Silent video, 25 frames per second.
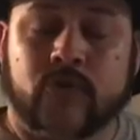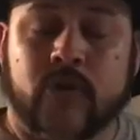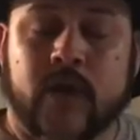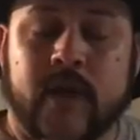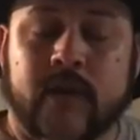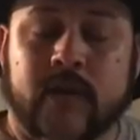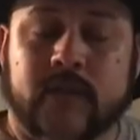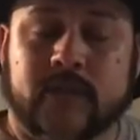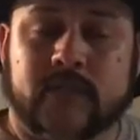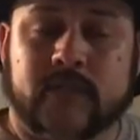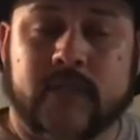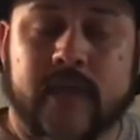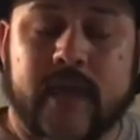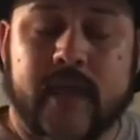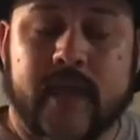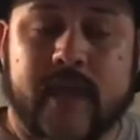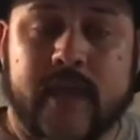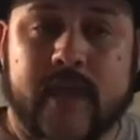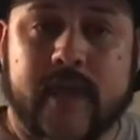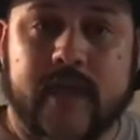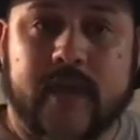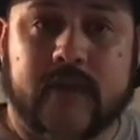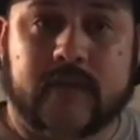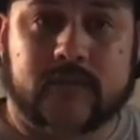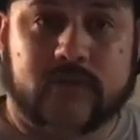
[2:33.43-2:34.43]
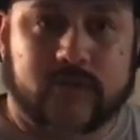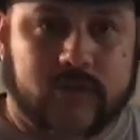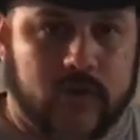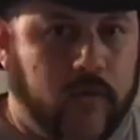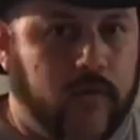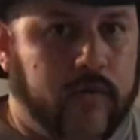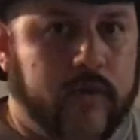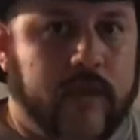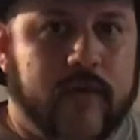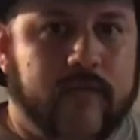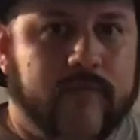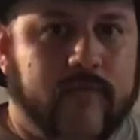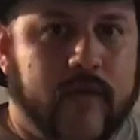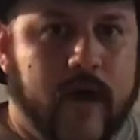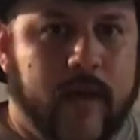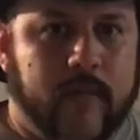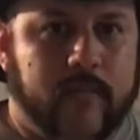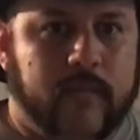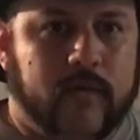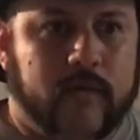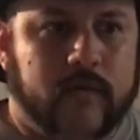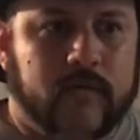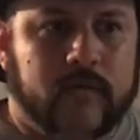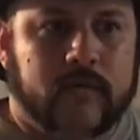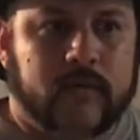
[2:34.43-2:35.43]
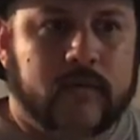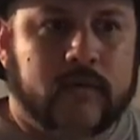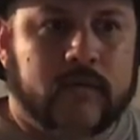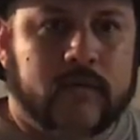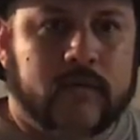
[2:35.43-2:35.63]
trying to say is don't give up.